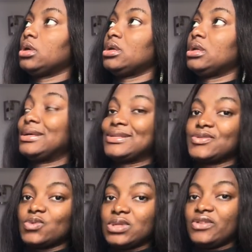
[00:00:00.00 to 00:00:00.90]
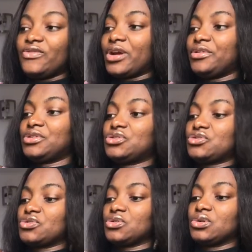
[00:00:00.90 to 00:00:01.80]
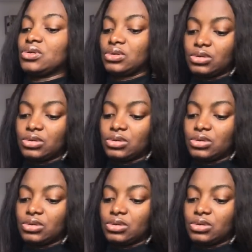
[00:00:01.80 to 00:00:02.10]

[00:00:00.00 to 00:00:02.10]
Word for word: It is really very strong.